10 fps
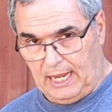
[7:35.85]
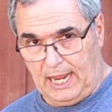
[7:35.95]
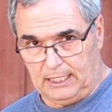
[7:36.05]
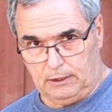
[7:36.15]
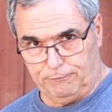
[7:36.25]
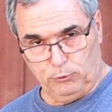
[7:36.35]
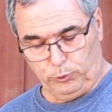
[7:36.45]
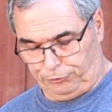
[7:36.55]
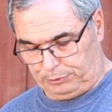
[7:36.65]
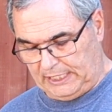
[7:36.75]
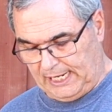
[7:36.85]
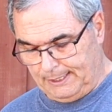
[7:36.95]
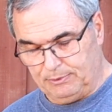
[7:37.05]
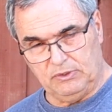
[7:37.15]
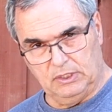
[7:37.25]
At the full 3
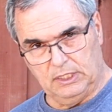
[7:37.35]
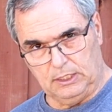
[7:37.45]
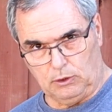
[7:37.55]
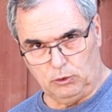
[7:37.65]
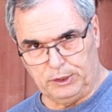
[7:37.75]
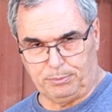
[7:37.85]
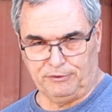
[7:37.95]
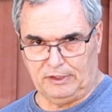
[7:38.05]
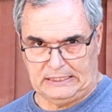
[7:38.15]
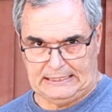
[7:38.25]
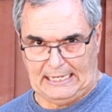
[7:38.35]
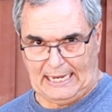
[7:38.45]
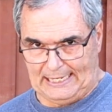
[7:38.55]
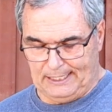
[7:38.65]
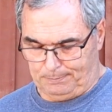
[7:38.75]
amps, it only provided
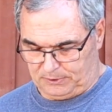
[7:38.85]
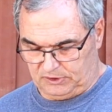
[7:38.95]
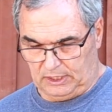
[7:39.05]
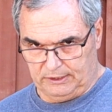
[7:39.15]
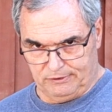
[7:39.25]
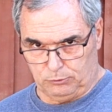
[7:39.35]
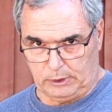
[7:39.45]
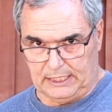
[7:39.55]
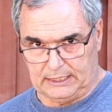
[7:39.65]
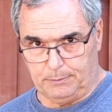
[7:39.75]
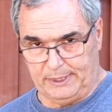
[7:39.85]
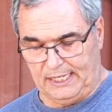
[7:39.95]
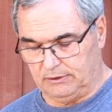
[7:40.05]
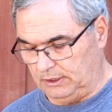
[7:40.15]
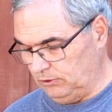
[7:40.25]
80% of its rated
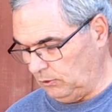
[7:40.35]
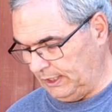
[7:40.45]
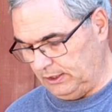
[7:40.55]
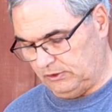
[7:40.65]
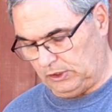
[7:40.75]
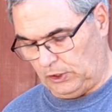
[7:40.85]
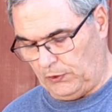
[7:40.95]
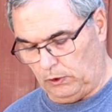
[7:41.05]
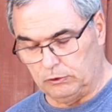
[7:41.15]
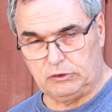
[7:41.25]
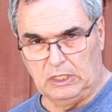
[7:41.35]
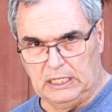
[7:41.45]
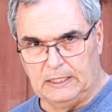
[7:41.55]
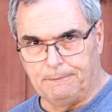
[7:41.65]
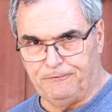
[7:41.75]
capacity. So I consider those
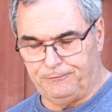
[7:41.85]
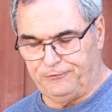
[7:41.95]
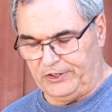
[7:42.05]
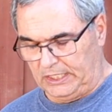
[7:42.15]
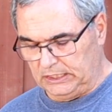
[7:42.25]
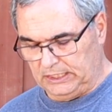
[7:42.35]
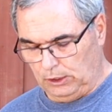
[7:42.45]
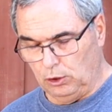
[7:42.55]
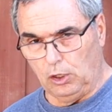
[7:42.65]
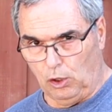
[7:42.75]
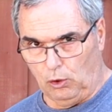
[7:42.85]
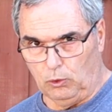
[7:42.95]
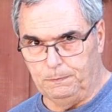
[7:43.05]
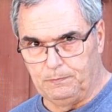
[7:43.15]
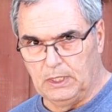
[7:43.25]
fairly
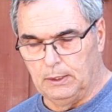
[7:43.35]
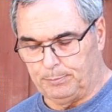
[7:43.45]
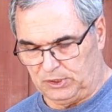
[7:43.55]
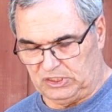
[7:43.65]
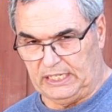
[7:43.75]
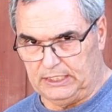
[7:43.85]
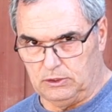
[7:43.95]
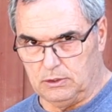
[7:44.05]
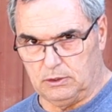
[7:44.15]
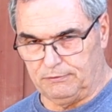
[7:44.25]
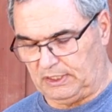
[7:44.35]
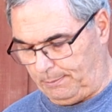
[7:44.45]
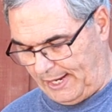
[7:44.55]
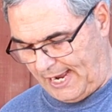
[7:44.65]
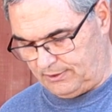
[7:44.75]
low percentages of
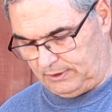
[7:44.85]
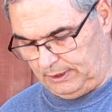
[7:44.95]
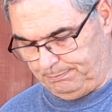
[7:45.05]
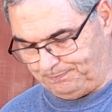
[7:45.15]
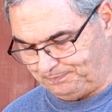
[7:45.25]
capacity.